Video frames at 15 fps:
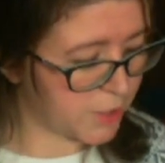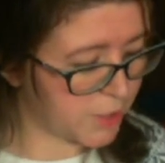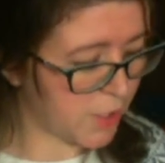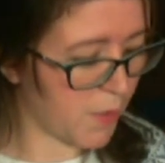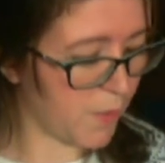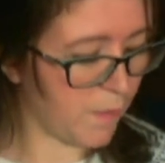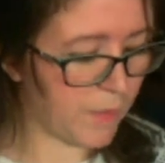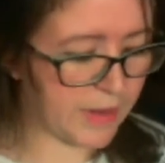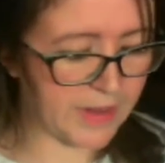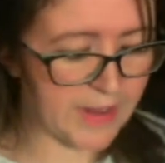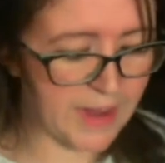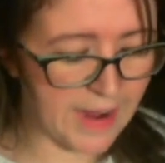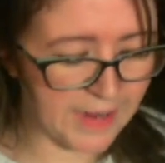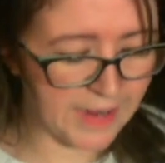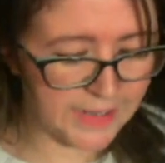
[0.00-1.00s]
So what
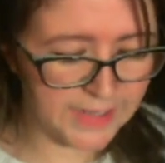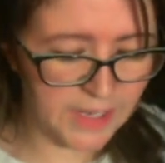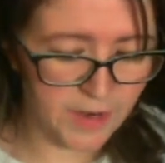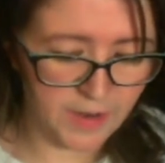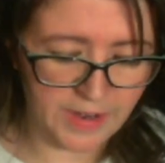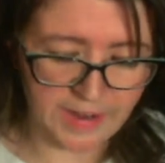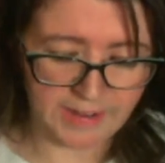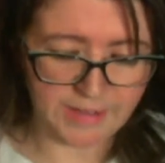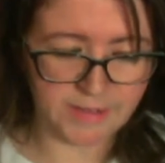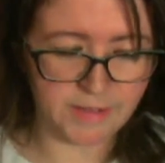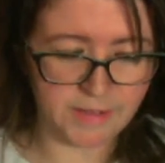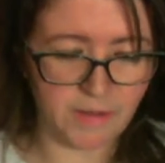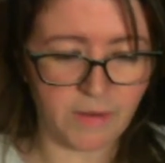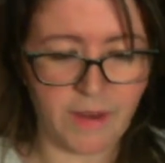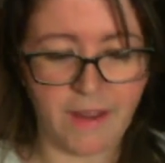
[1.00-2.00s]
it has here is,
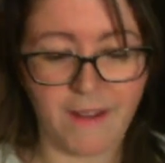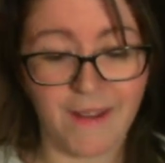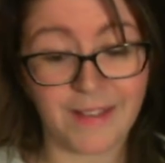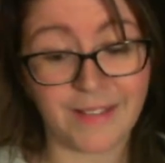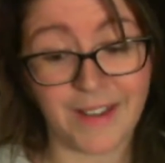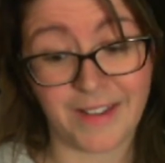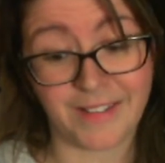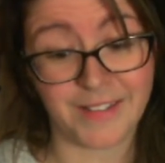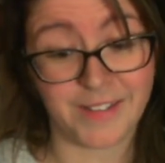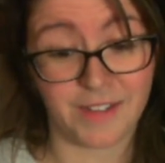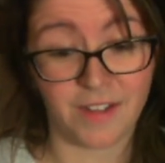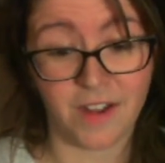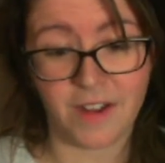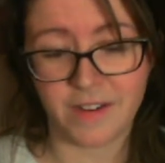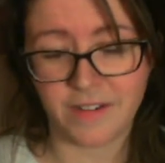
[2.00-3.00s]
okay, I like this a
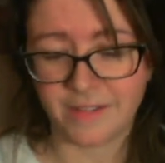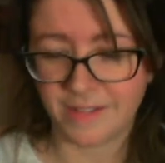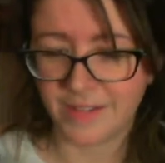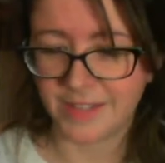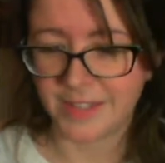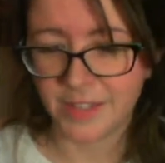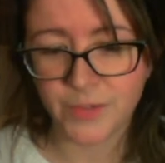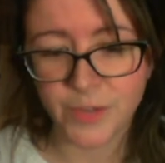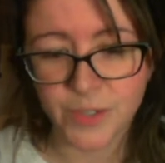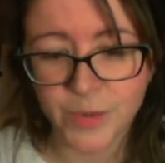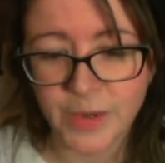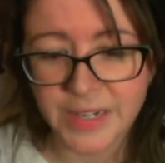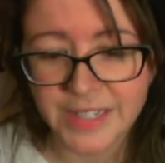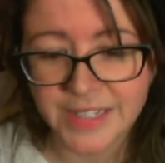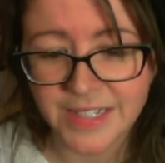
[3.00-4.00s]
lot. Is this for
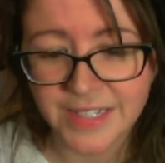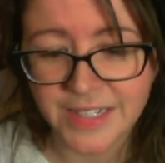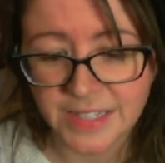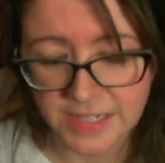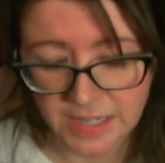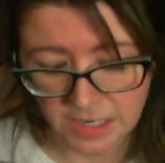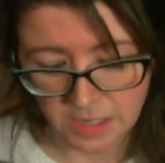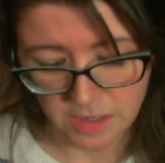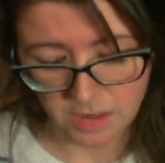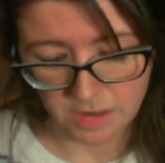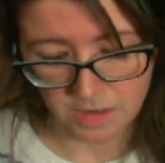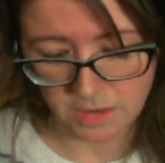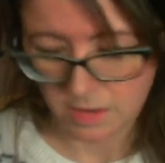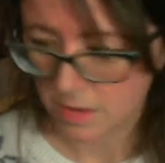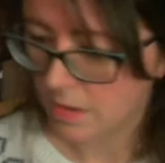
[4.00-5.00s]
2016?
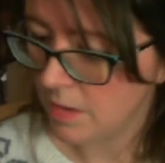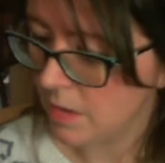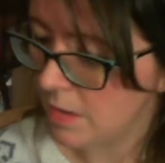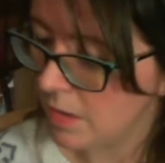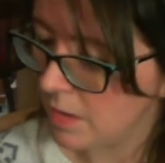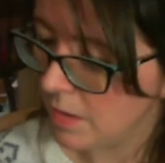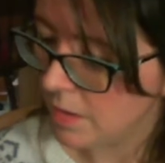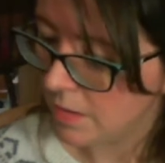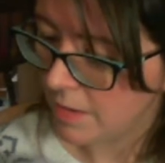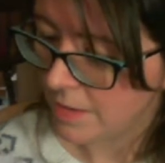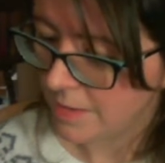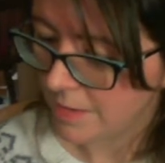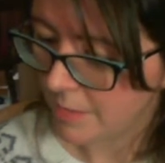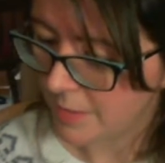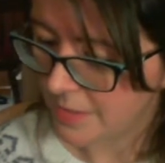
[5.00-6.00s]

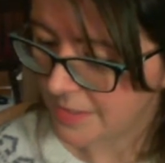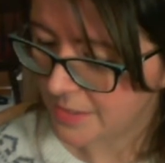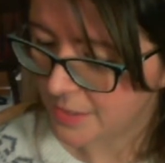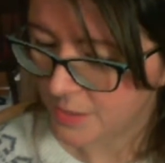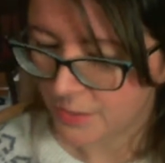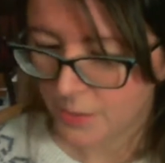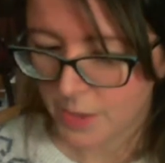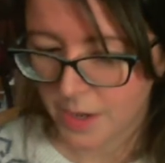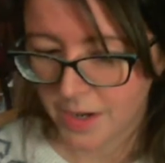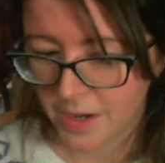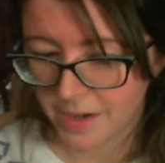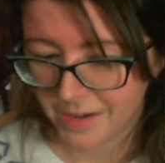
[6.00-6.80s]
When is this for?